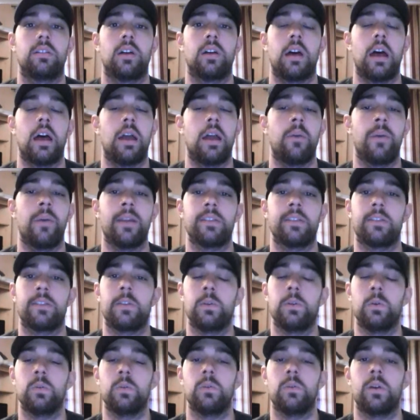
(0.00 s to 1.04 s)
I went
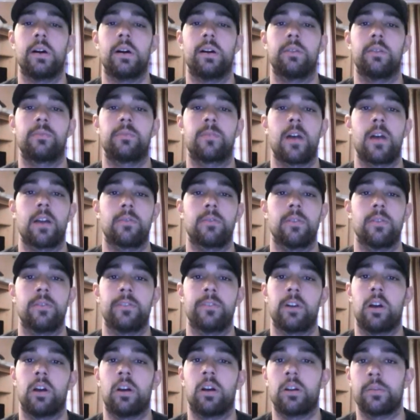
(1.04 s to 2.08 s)
to uh, Rock River
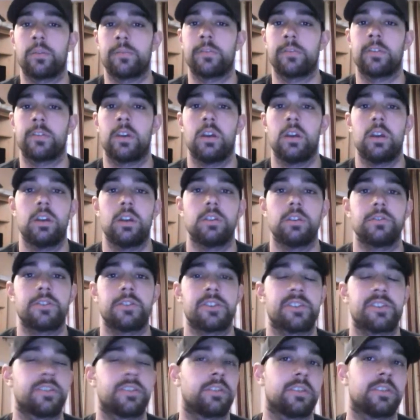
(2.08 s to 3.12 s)
Arms
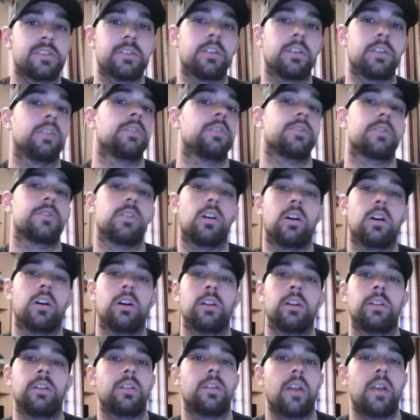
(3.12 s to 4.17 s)
just to search
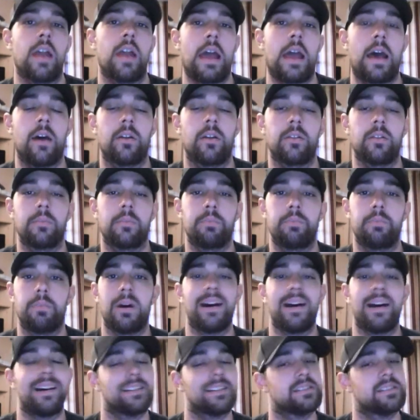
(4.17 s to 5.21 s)
on how to
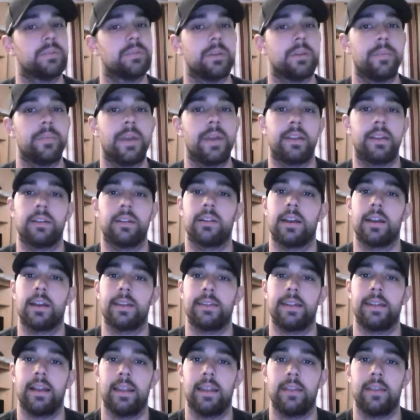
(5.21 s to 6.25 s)
possibly make your
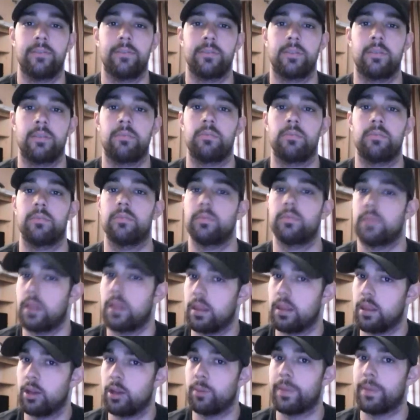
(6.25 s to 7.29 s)
1911 a
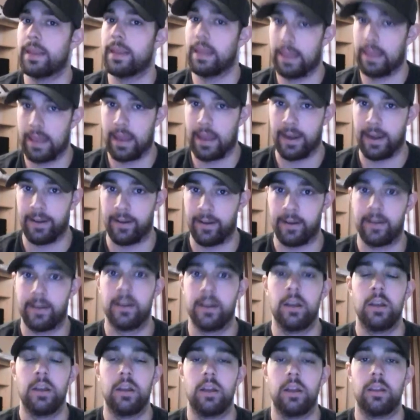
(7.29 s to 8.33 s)
little bit lighter,
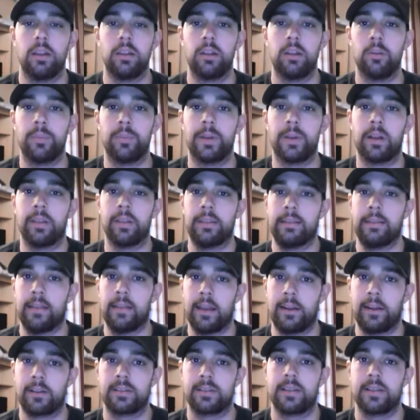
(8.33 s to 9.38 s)
a little bit on the
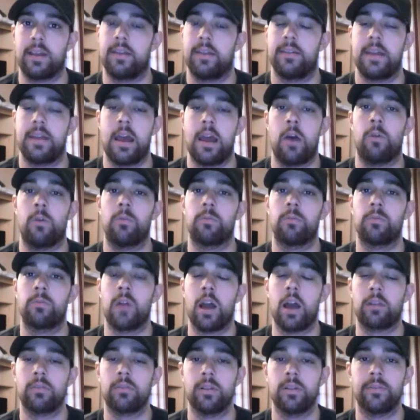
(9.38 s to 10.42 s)
lighter side. Now,
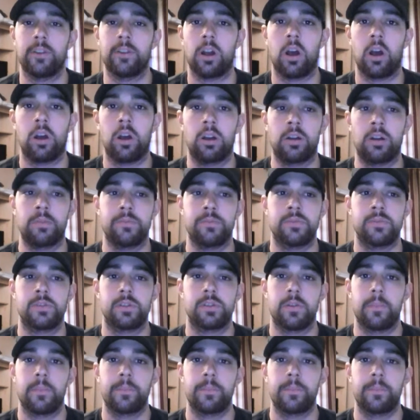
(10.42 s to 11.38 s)
Rock River Arms